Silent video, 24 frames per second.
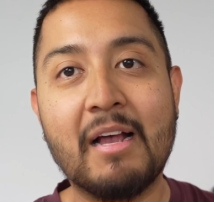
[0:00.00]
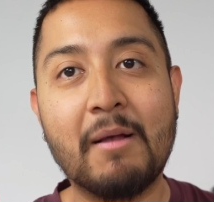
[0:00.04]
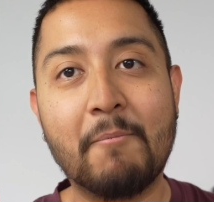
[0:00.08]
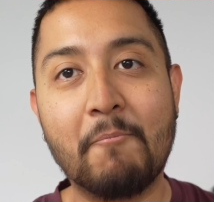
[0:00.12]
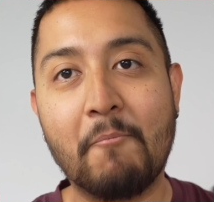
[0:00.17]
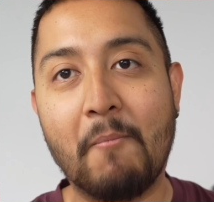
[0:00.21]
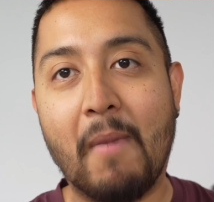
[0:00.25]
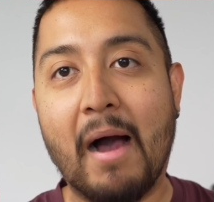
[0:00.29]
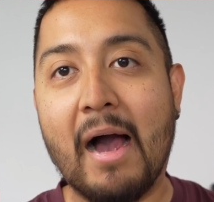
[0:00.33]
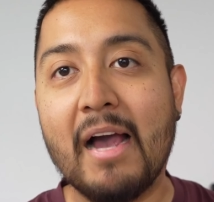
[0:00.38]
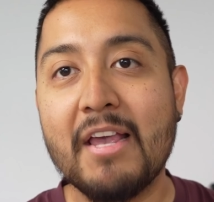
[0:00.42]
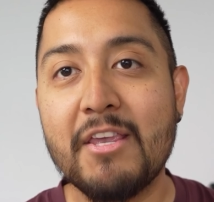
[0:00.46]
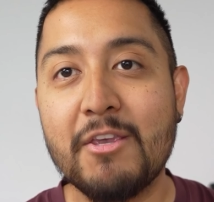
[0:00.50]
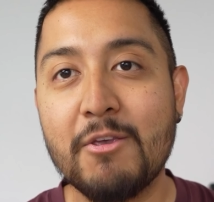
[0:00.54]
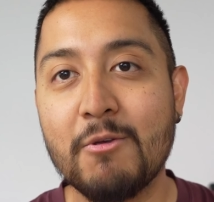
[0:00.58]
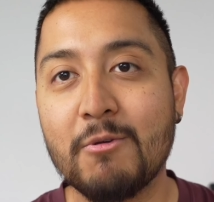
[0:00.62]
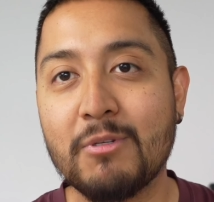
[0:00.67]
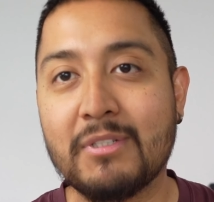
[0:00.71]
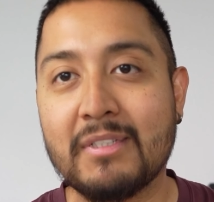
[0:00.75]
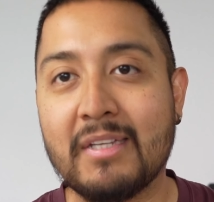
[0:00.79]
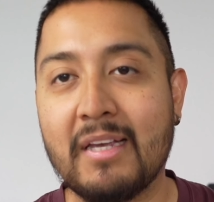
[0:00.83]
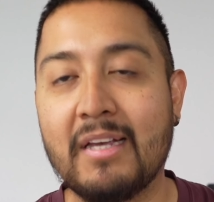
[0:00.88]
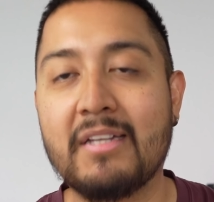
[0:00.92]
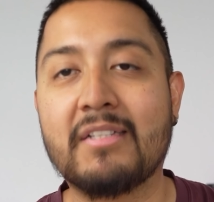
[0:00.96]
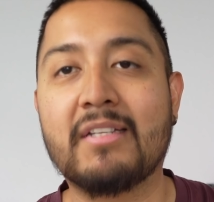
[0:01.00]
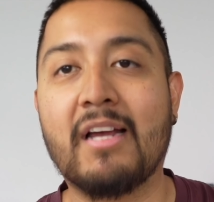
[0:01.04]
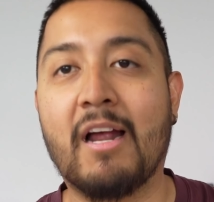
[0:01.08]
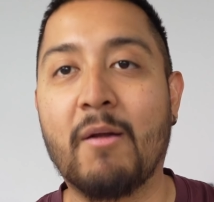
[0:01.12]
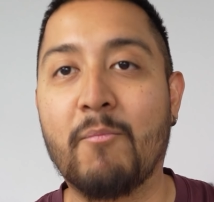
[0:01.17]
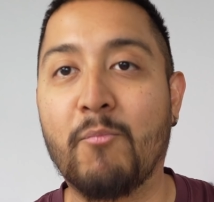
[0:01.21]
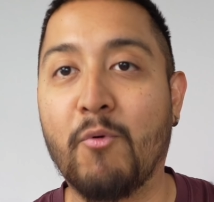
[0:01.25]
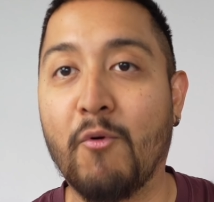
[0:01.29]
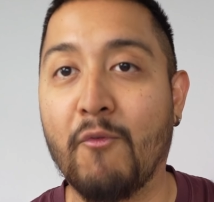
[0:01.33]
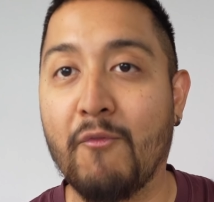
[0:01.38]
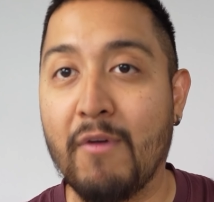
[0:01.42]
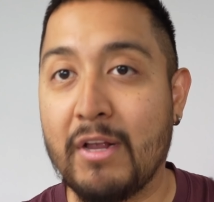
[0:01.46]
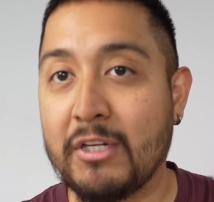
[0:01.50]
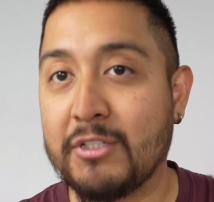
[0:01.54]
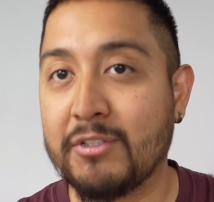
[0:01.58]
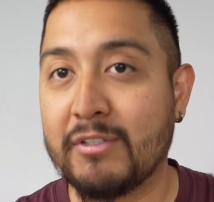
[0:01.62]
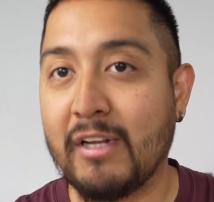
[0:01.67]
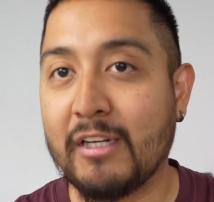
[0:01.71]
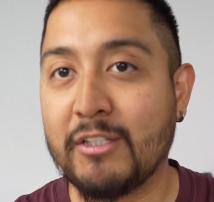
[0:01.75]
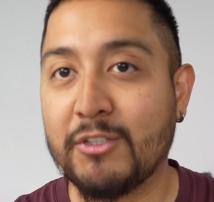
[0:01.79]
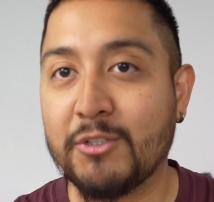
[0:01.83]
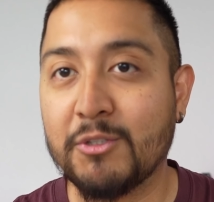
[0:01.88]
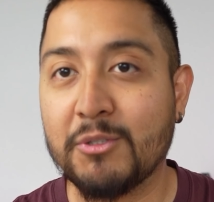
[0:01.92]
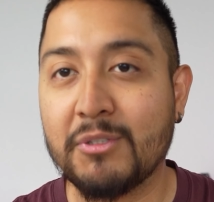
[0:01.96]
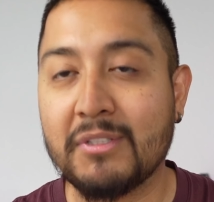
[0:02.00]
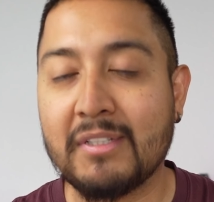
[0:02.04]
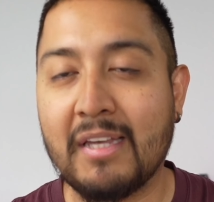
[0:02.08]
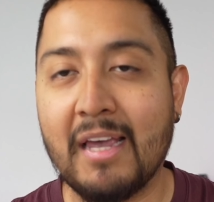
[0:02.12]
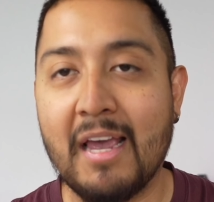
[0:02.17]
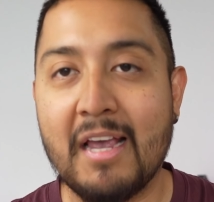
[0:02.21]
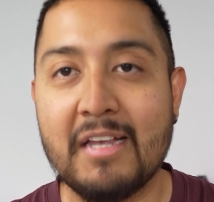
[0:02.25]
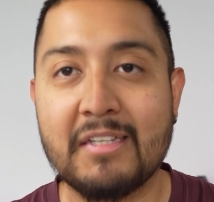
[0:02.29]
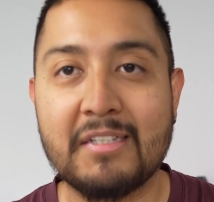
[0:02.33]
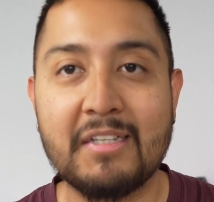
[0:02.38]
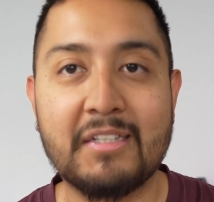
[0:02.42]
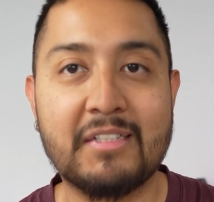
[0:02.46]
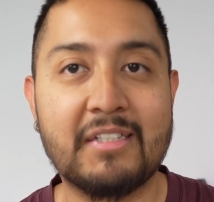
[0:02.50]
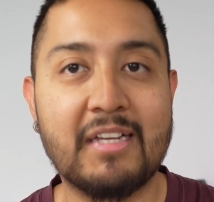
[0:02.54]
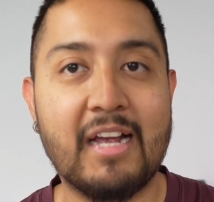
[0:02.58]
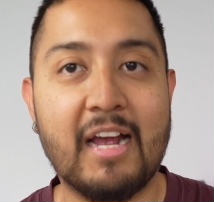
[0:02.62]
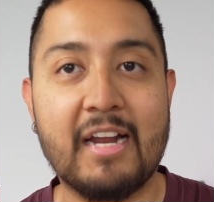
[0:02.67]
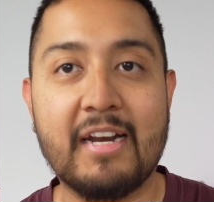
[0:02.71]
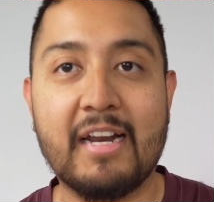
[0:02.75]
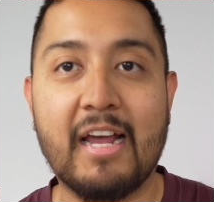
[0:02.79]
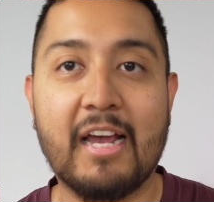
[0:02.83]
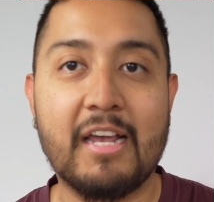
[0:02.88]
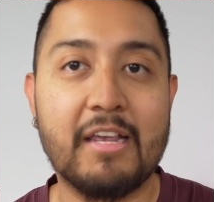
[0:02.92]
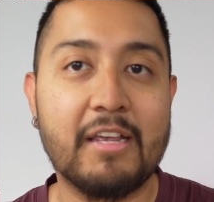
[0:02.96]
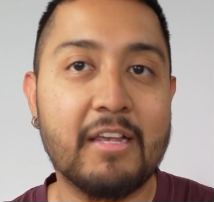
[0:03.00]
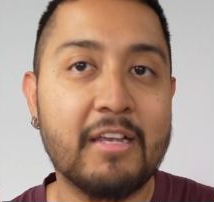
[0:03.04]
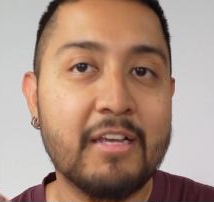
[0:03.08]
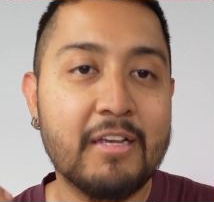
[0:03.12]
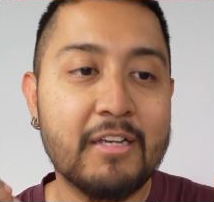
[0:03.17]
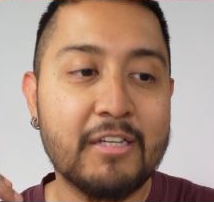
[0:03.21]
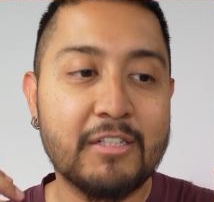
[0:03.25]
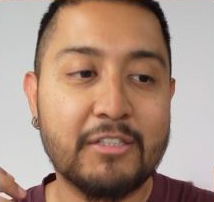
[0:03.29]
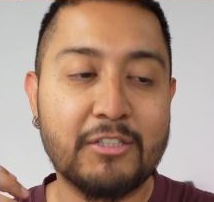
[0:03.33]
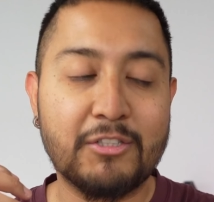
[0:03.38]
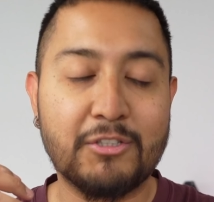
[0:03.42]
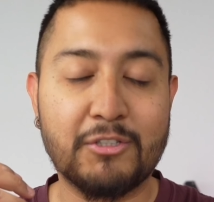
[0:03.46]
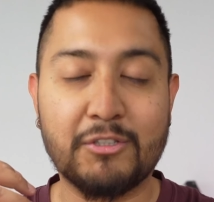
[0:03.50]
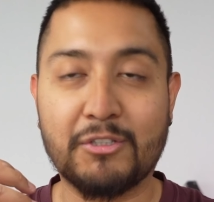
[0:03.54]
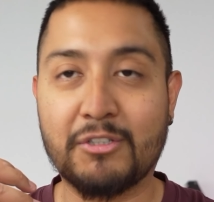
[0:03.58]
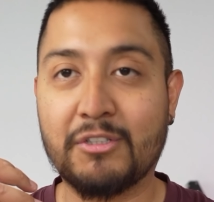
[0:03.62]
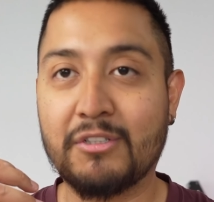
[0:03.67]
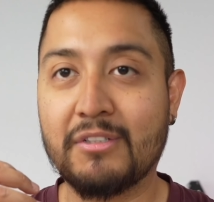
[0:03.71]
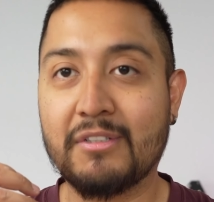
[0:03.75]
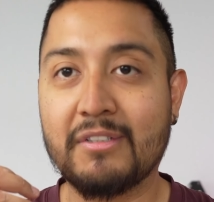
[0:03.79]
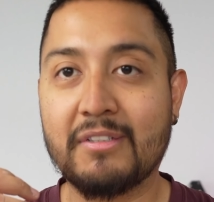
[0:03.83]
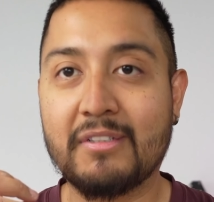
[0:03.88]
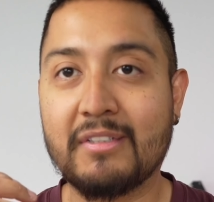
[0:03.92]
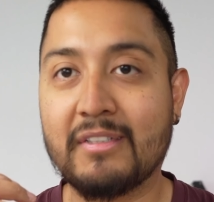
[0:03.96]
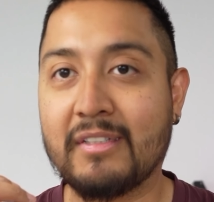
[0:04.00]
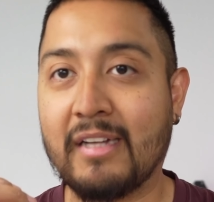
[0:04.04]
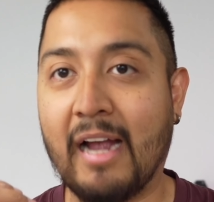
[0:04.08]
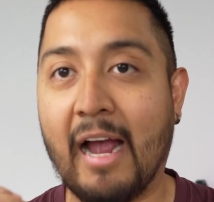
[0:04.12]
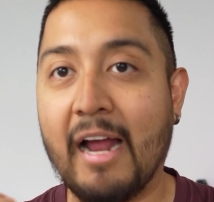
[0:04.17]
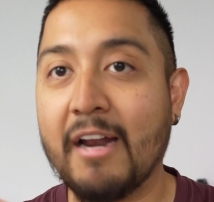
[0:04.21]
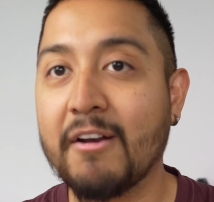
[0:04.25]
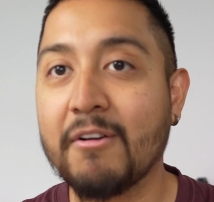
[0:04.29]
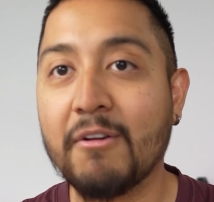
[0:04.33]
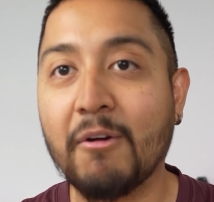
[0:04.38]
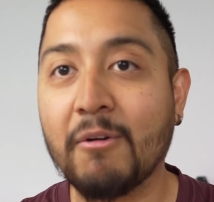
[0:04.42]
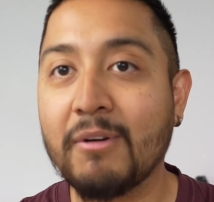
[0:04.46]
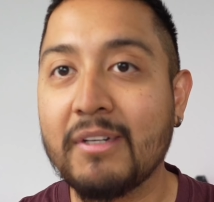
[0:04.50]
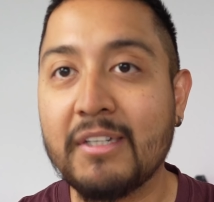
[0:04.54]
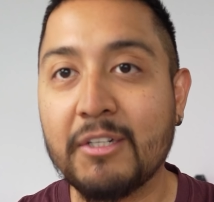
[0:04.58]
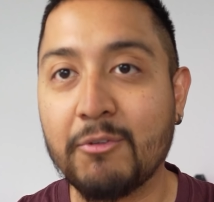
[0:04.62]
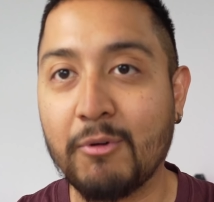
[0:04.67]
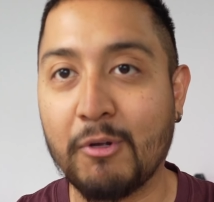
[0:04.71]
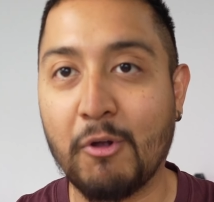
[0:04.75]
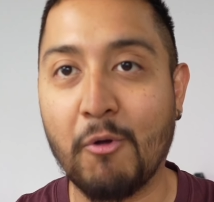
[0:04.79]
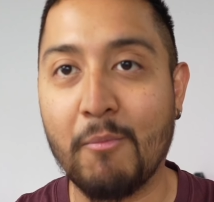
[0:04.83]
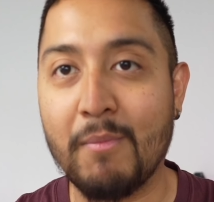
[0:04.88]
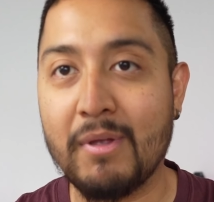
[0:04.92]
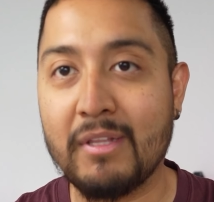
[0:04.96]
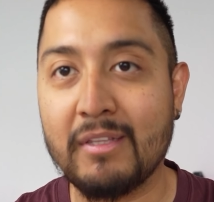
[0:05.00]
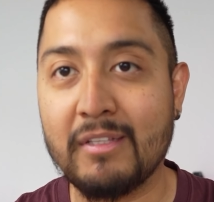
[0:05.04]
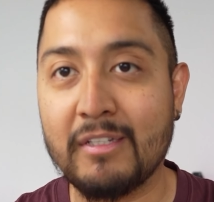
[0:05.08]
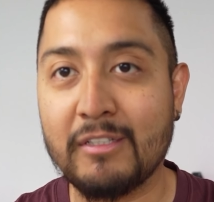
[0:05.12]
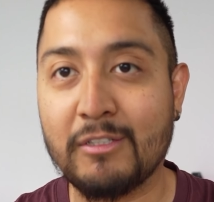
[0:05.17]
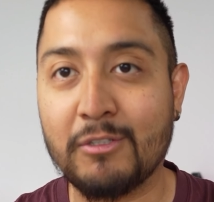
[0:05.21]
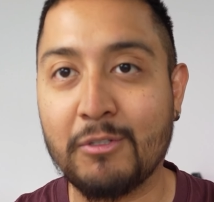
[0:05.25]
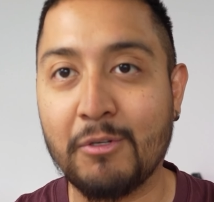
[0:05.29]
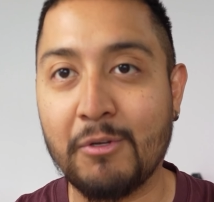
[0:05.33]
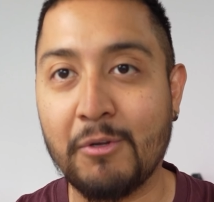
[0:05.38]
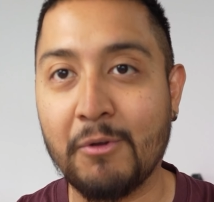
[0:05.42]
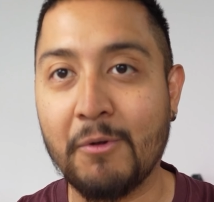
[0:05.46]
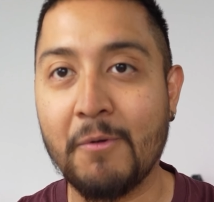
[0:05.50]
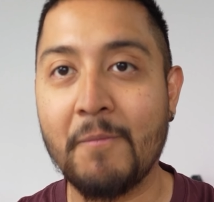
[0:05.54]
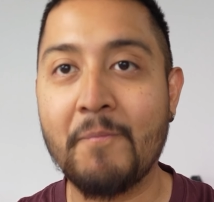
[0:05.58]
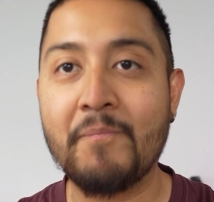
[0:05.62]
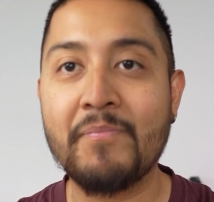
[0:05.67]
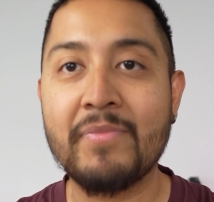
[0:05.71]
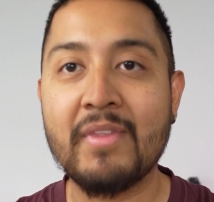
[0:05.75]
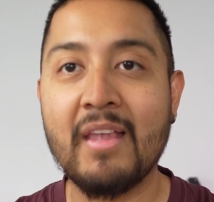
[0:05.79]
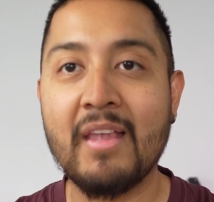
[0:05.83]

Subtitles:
my use case are professional use cases, and I just can only recommend this to you.